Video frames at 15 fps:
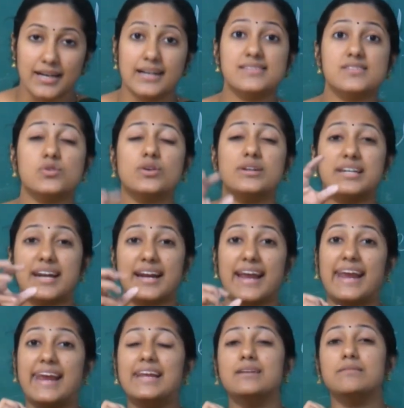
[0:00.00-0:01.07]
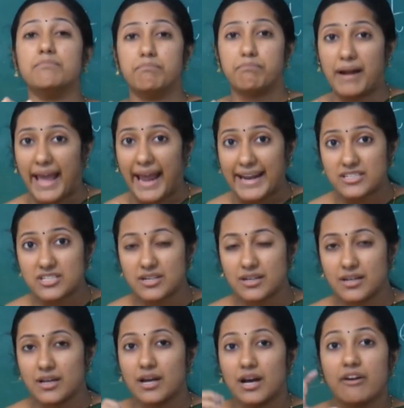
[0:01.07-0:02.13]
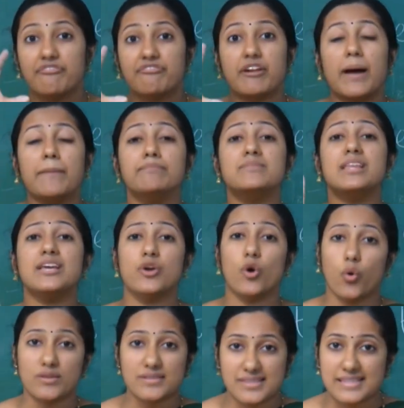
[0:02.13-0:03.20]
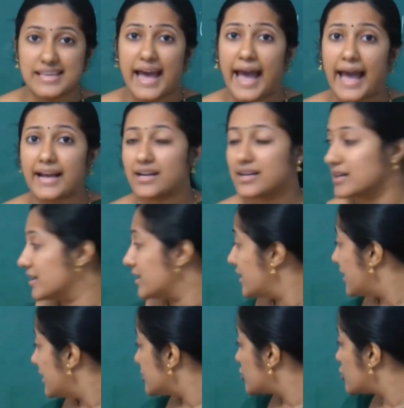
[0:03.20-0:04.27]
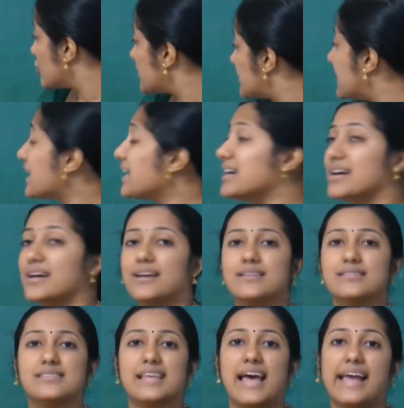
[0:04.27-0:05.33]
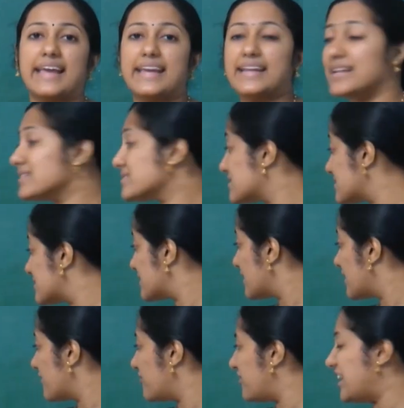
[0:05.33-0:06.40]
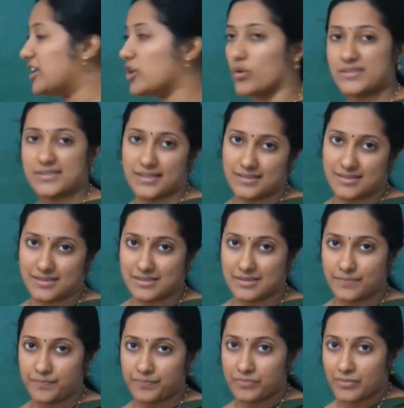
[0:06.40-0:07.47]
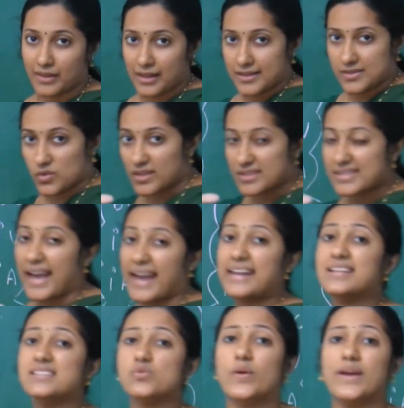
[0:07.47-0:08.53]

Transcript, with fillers: is to drain blood from the yolk sac to the sinus venosus. So the sinus